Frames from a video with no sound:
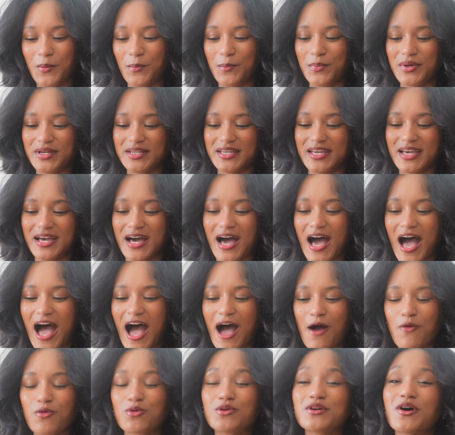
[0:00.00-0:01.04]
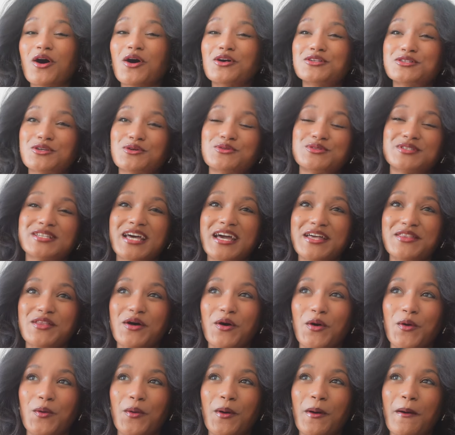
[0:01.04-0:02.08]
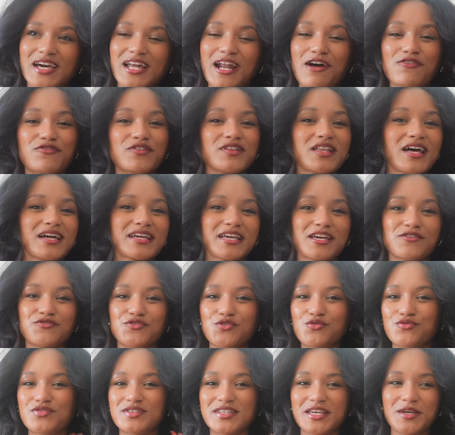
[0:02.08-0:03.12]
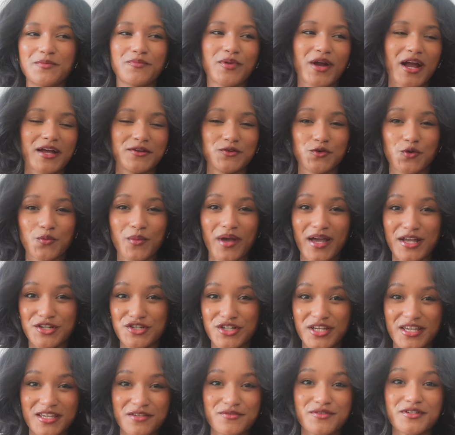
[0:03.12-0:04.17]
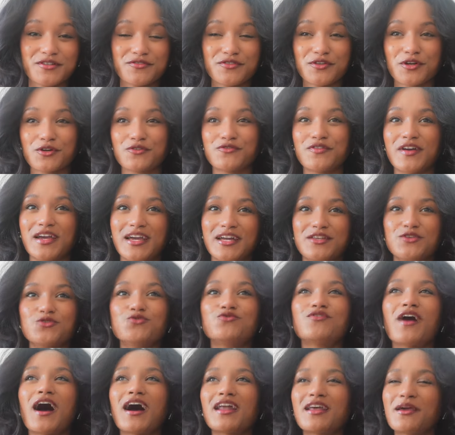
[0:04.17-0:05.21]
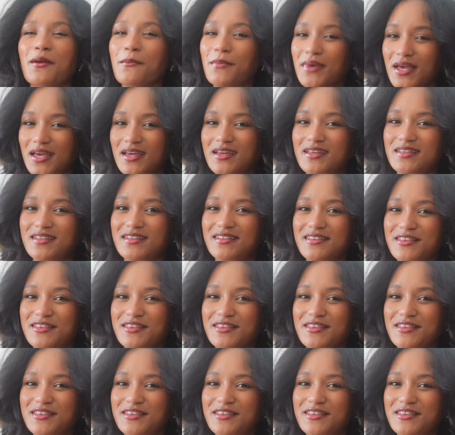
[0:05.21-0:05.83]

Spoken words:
But yeah, I will also say though, and I feel like if you've seen Practical Magic, even if you're a fan, you gotta admit,